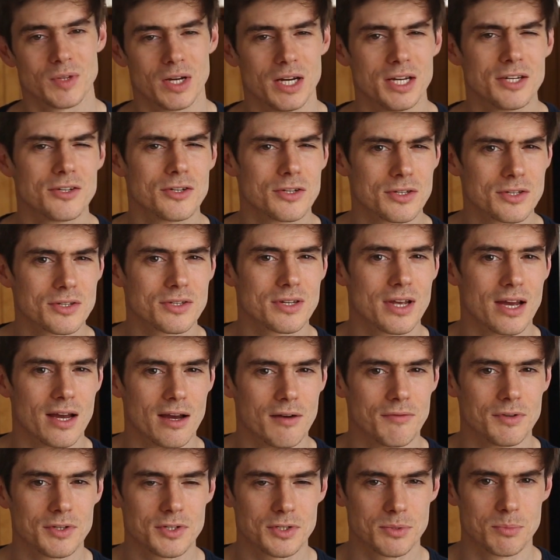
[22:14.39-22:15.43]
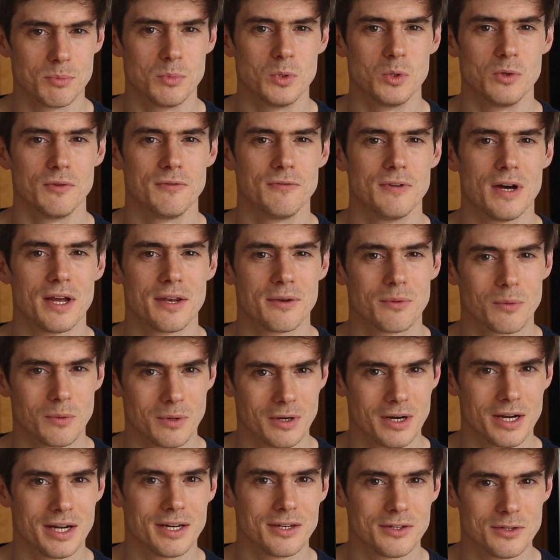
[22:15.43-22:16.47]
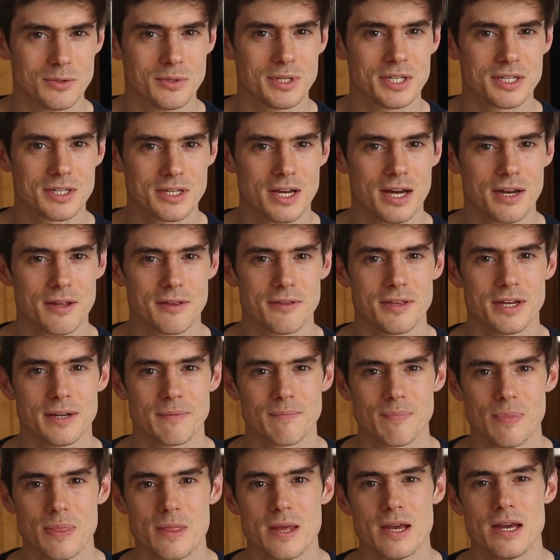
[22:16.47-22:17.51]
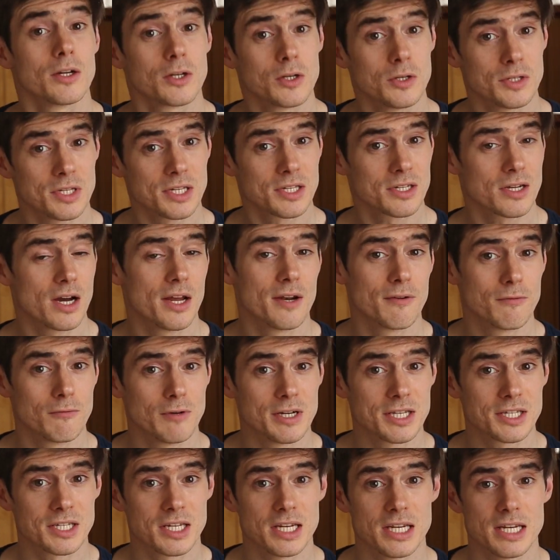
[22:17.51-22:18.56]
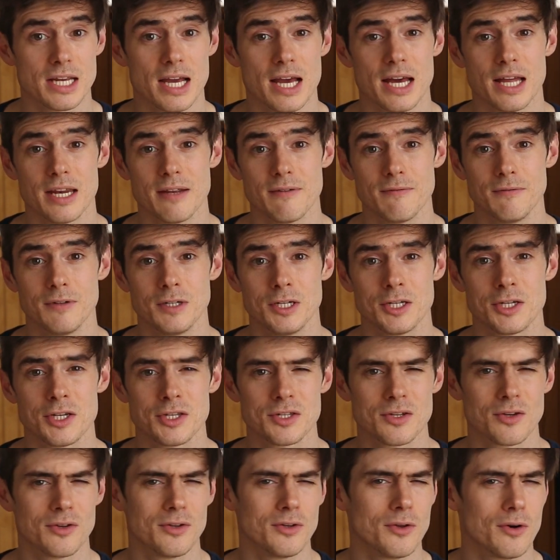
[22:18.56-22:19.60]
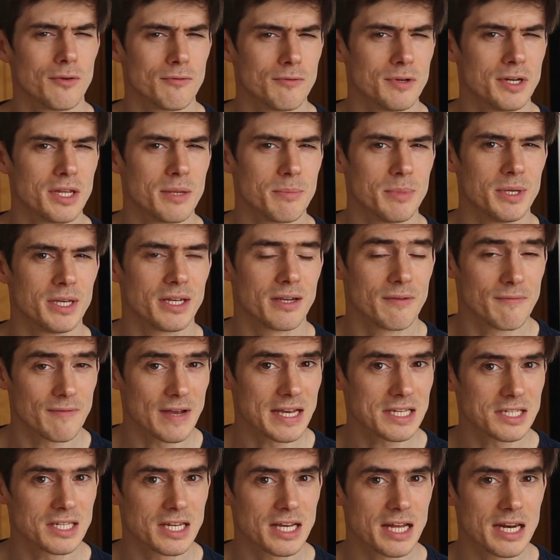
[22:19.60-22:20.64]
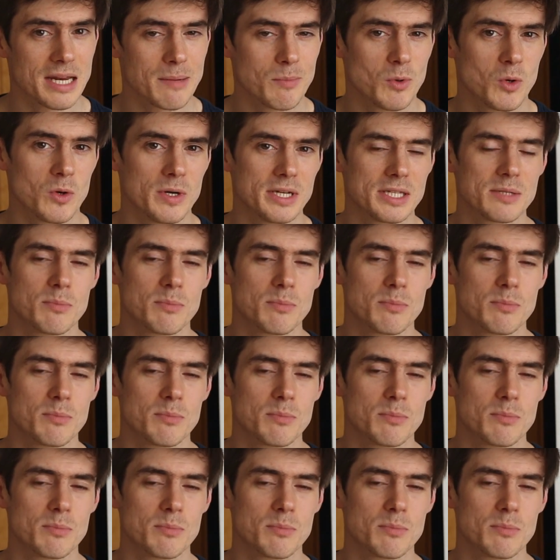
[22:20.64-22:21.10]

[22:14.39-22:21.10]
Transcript: I just have a small fund where I do this kind of thing, because it's kind of risky, and it verges on not really being investing anymore.